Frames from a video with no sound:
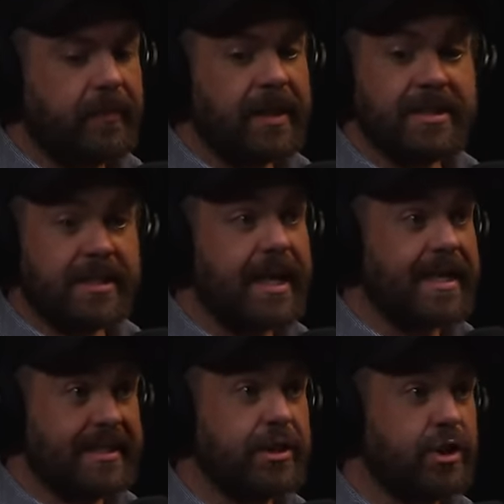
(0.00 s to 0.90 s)
is the
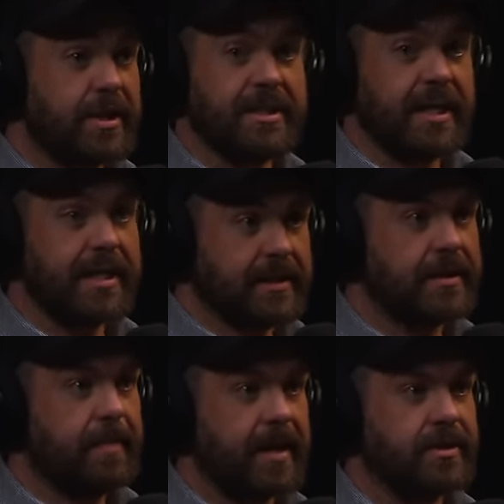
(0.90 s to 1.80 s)
is it just
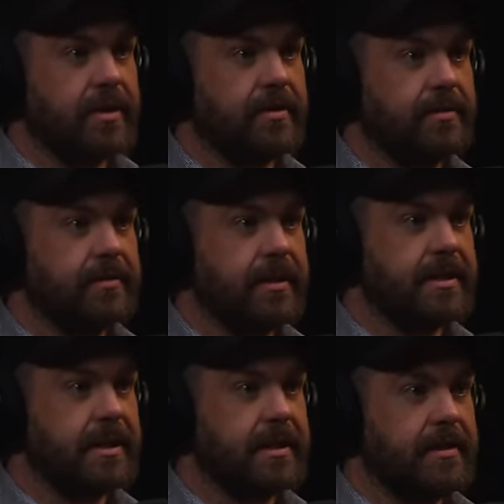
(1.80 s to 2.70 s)
interdimensional
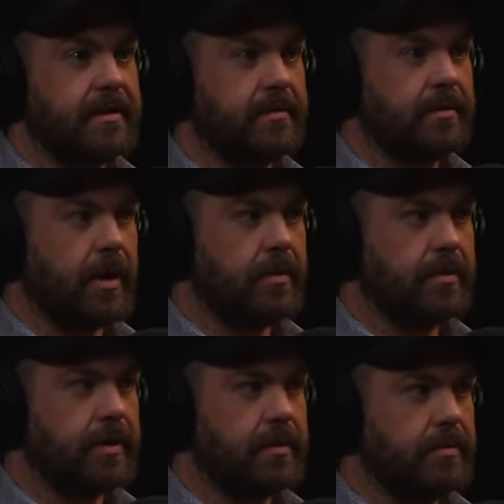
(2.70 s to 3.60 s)
is it go
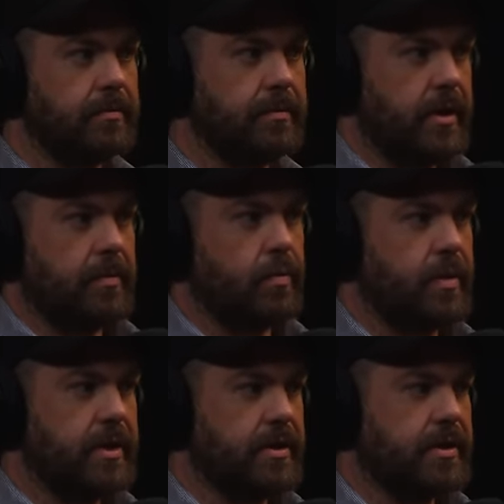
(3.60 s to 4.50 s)
you know
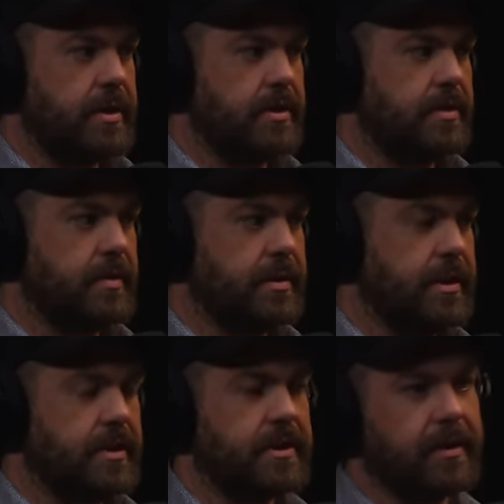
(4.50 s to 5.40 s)
we just cease to
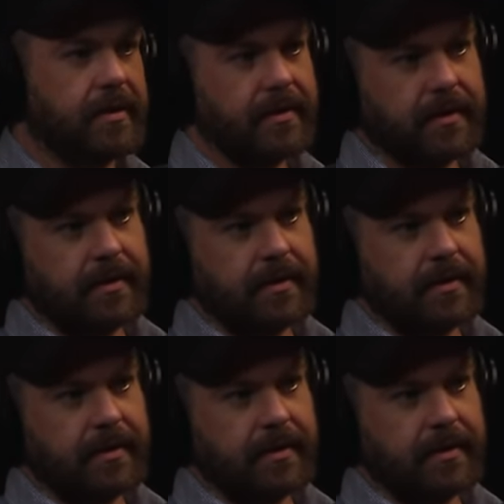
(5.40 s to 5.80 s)
exist in a